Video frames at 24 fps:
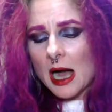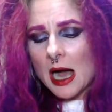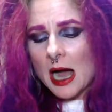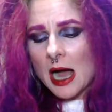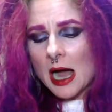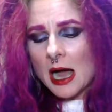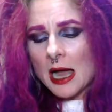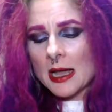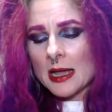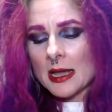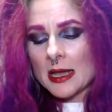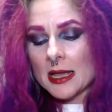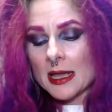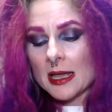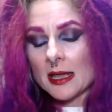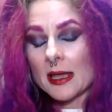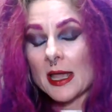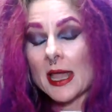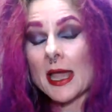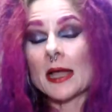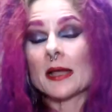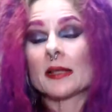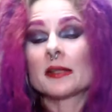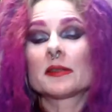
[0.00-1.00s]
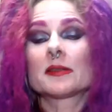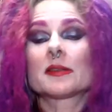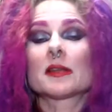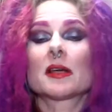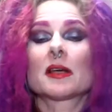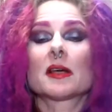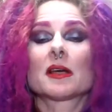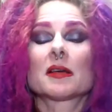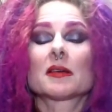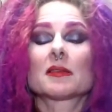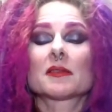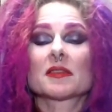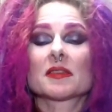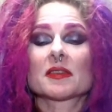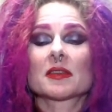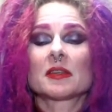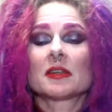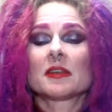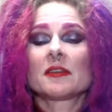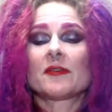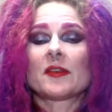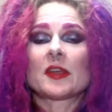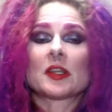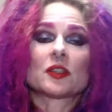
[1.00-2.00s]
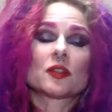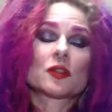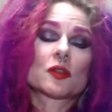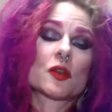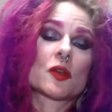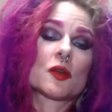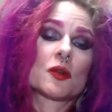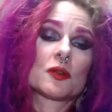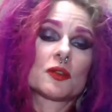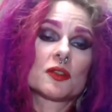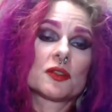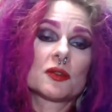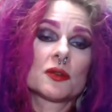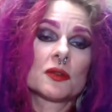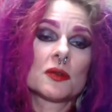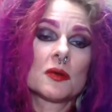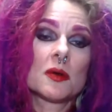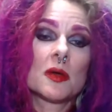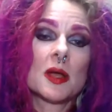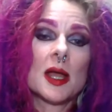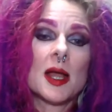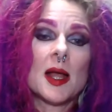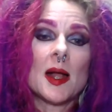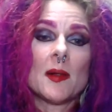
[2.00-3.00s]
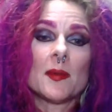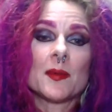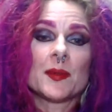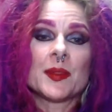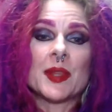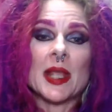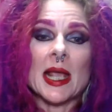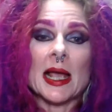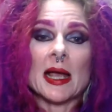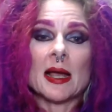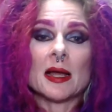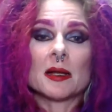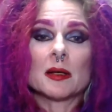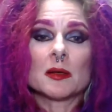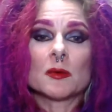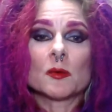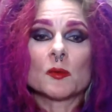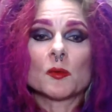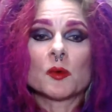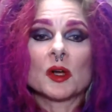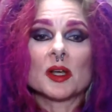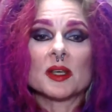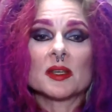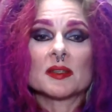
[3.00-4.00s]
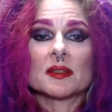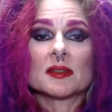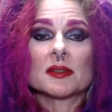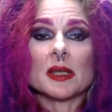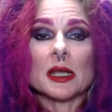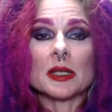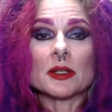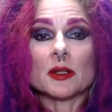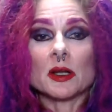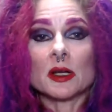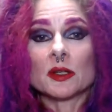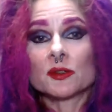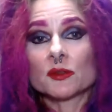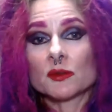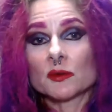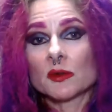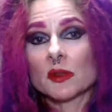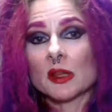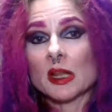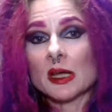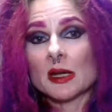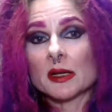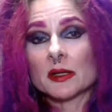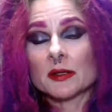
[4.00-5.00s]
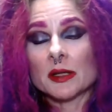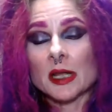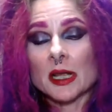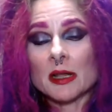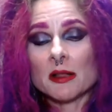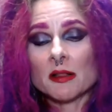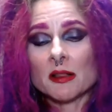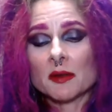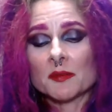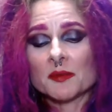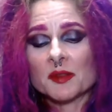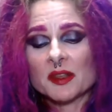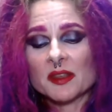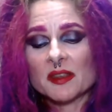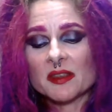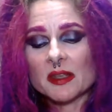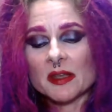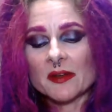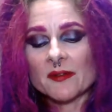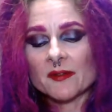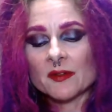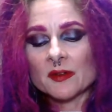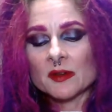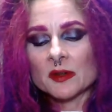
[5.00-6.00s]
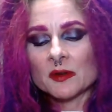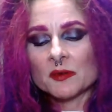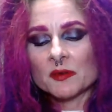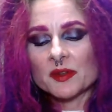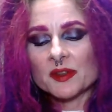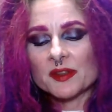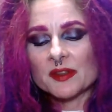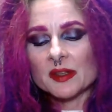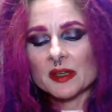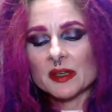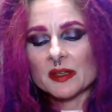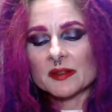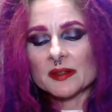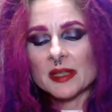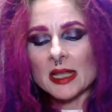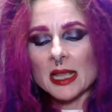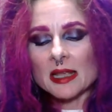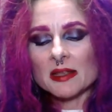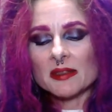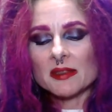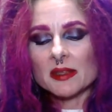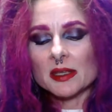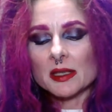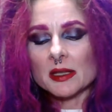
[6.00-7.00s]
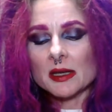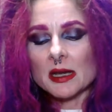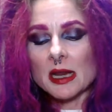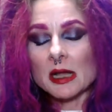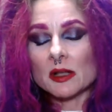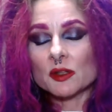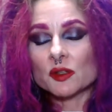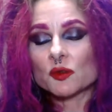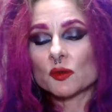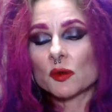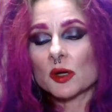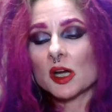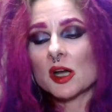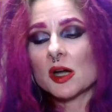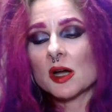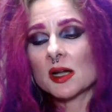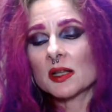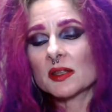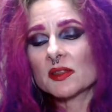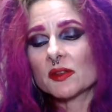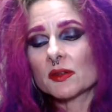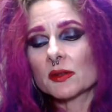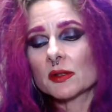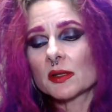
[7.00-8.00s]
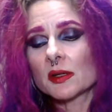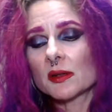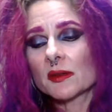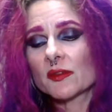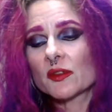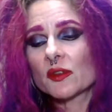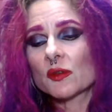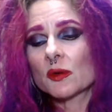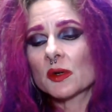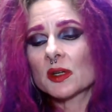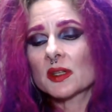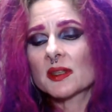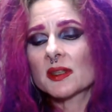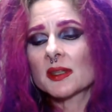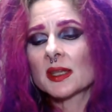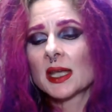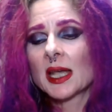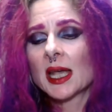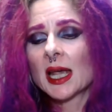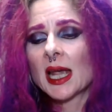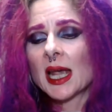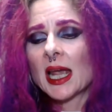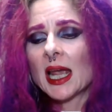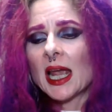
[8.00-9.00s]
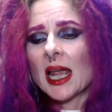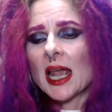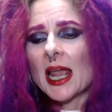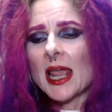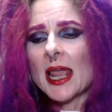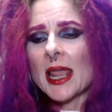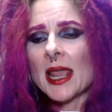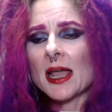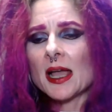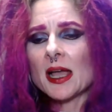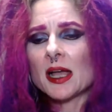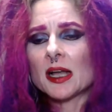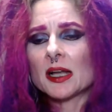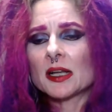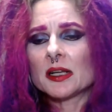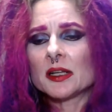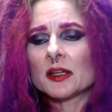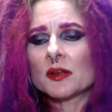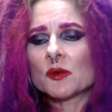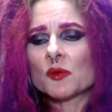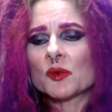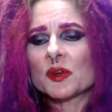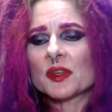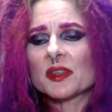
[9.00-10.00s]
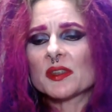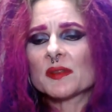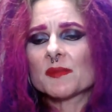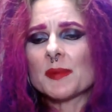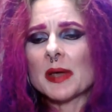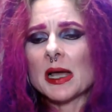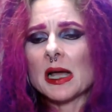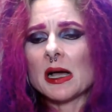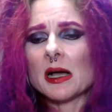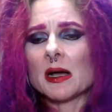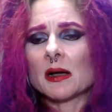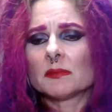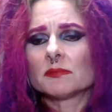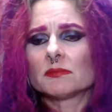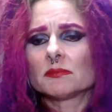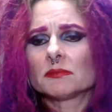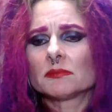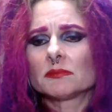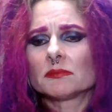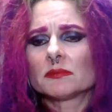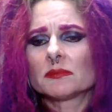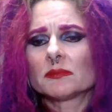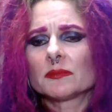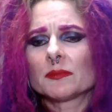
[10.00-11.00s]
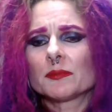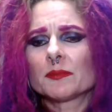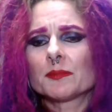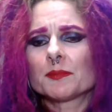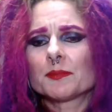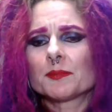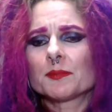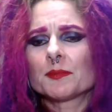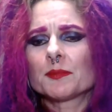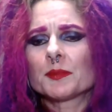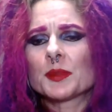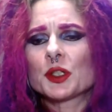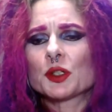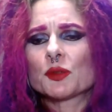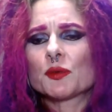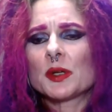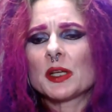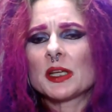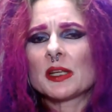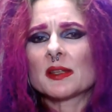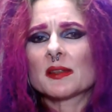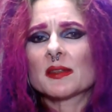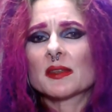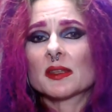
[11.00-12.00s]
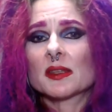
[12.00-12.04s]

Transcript: I had uh, an event to go to that was, I, I do a lot of nightclubs and stuff. It was a dancing and outdoor concert of sorts, and it was about between